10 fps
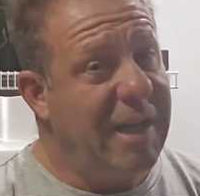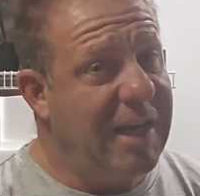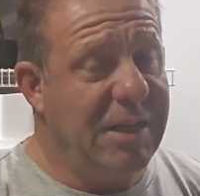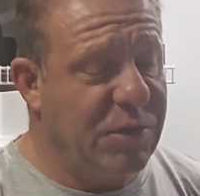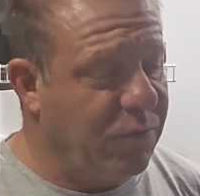
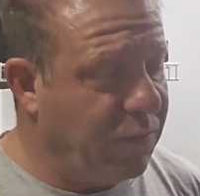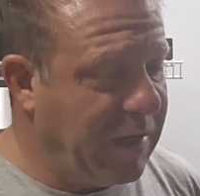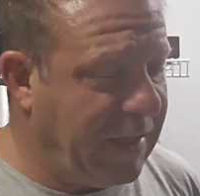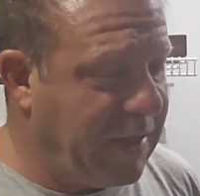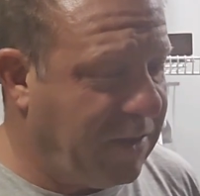It is
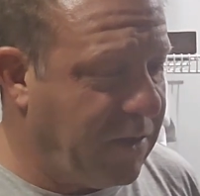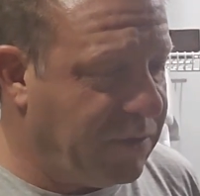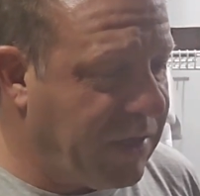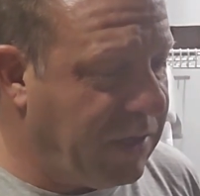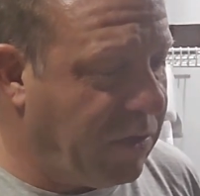really
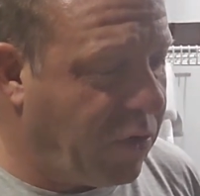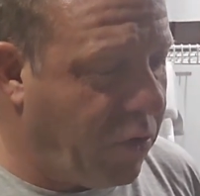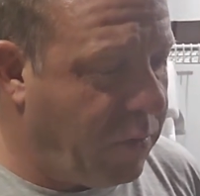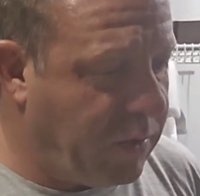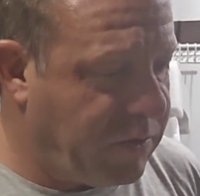close. They look
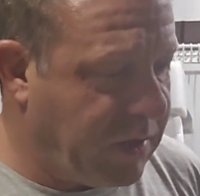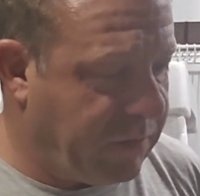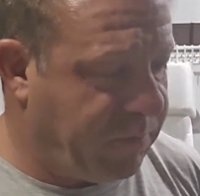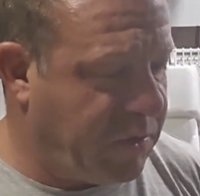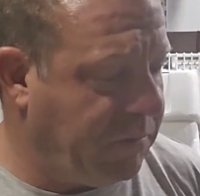almost
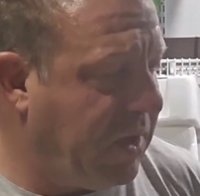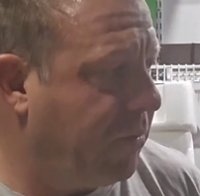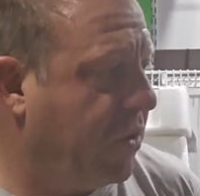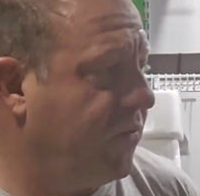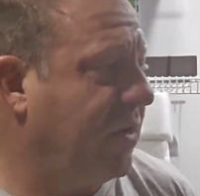to be a
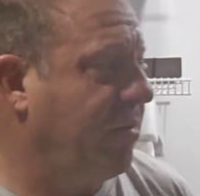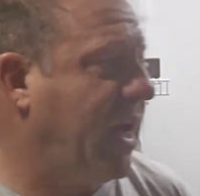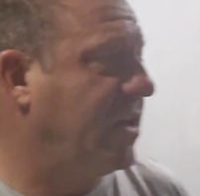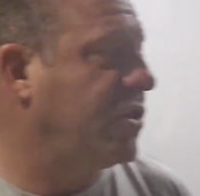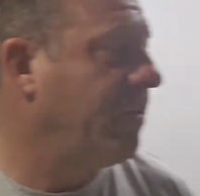perfect
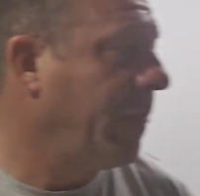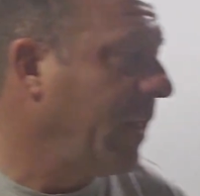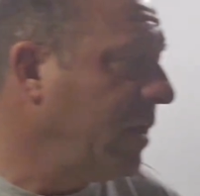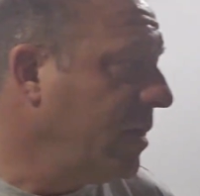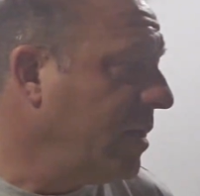match.
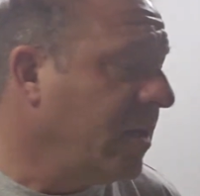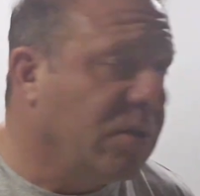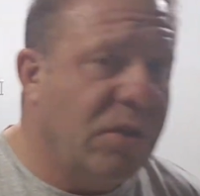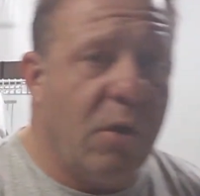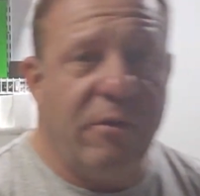
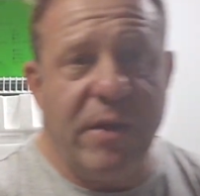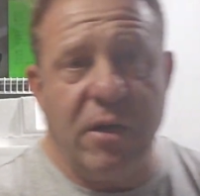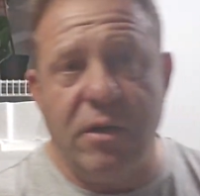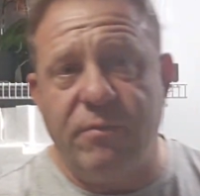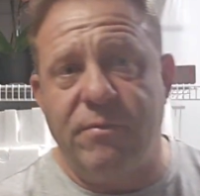So I
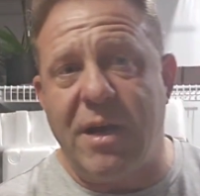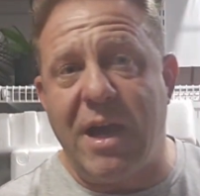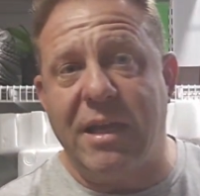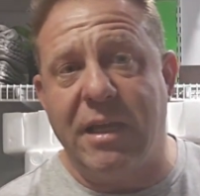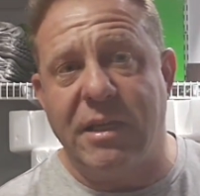figured if
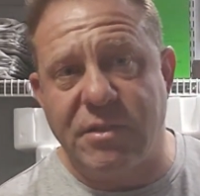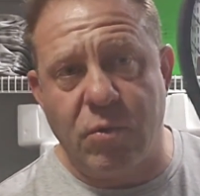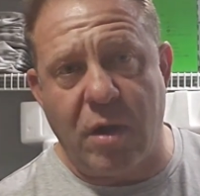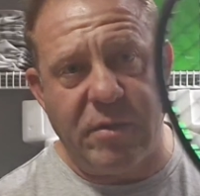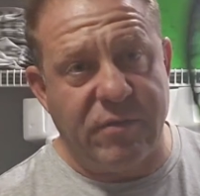I can get some
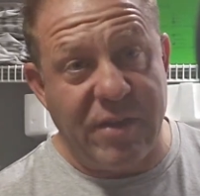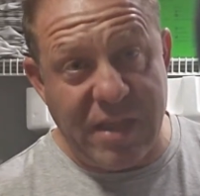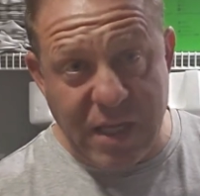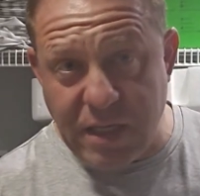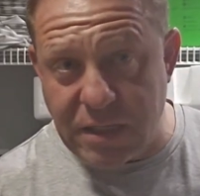grommets for
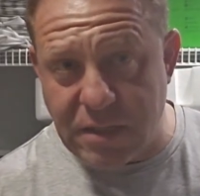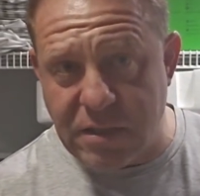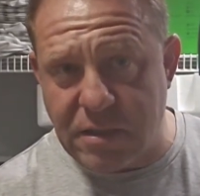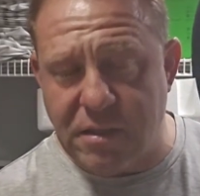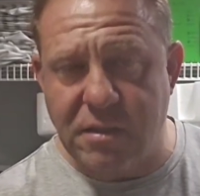
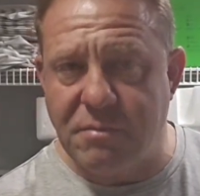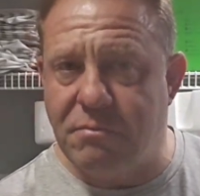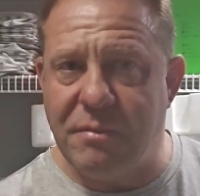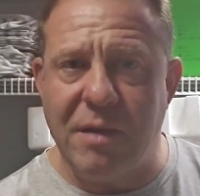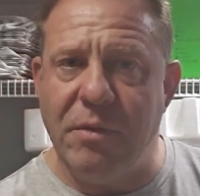this,
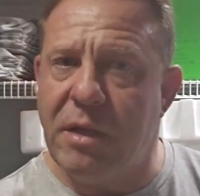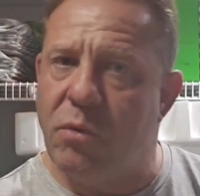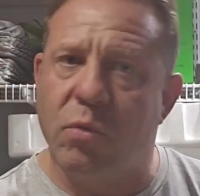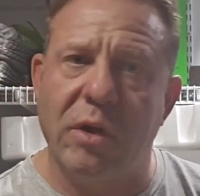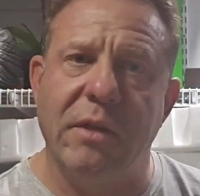maybe they
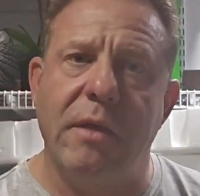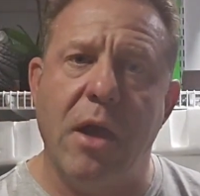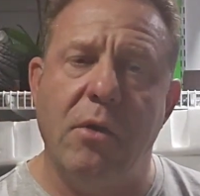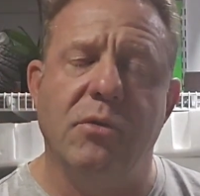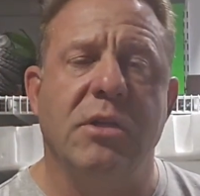would work in
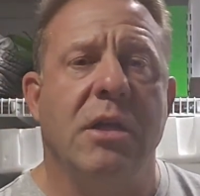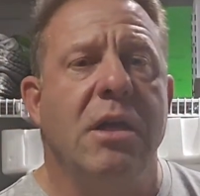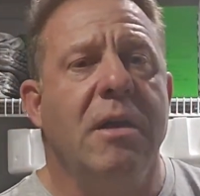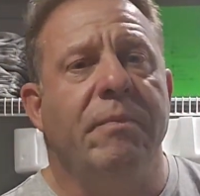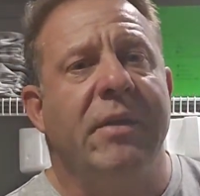those.
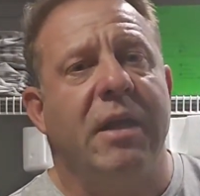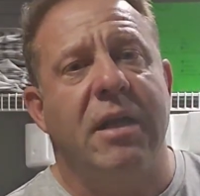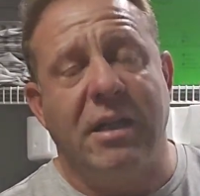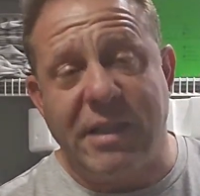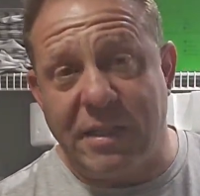I
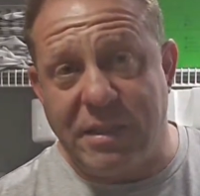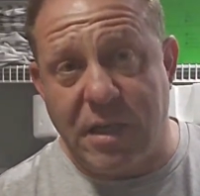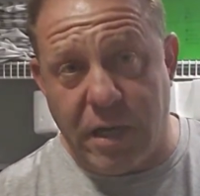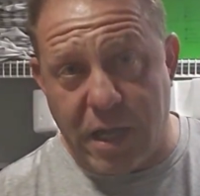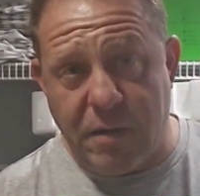contacted
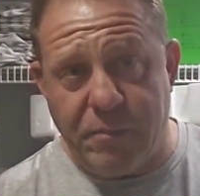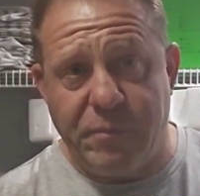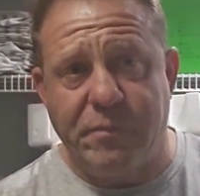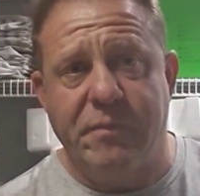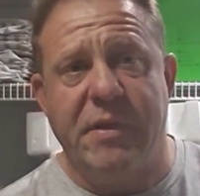Donnay.
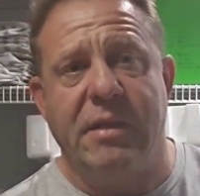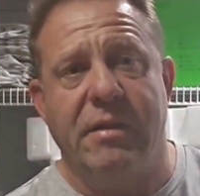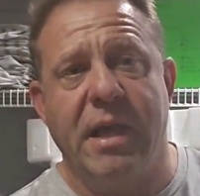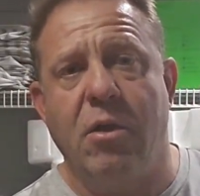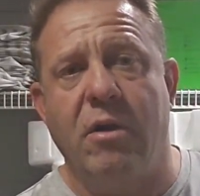
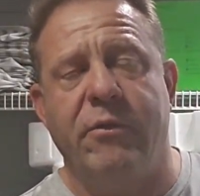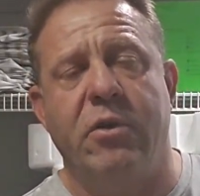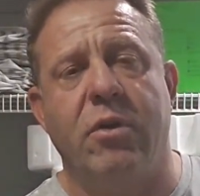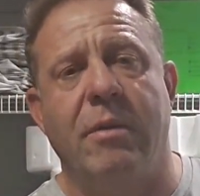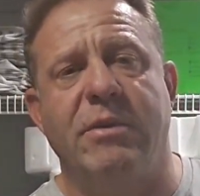They
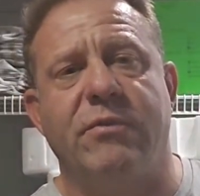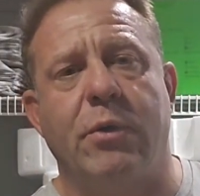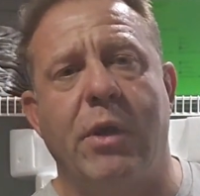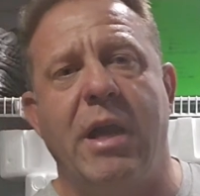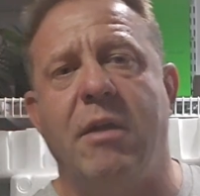offered grommets
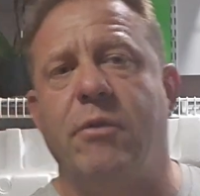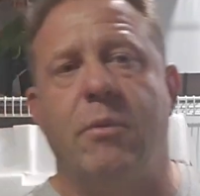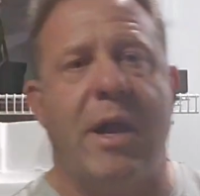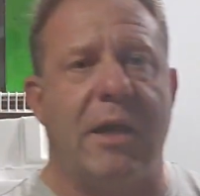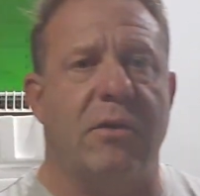for every
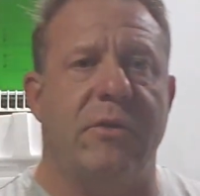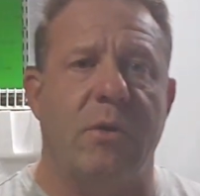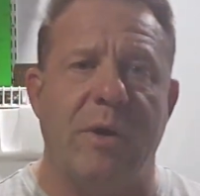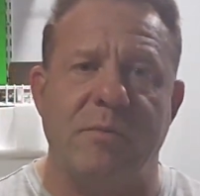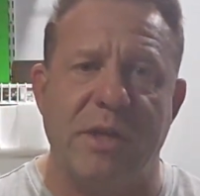racket on
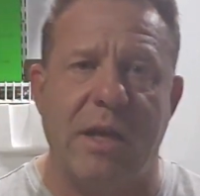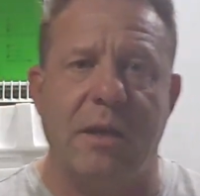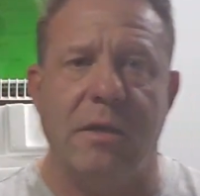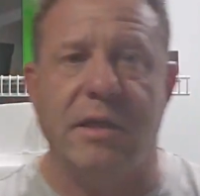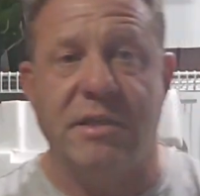their website
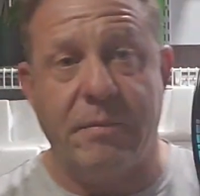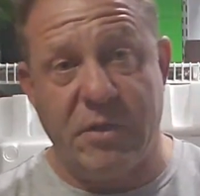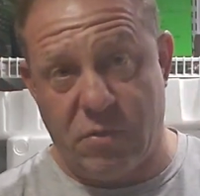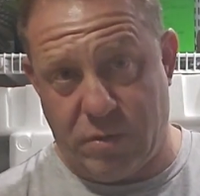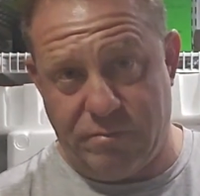except
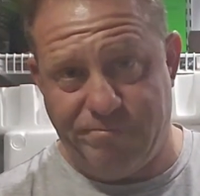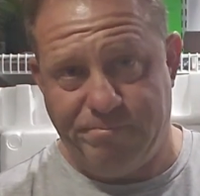this one.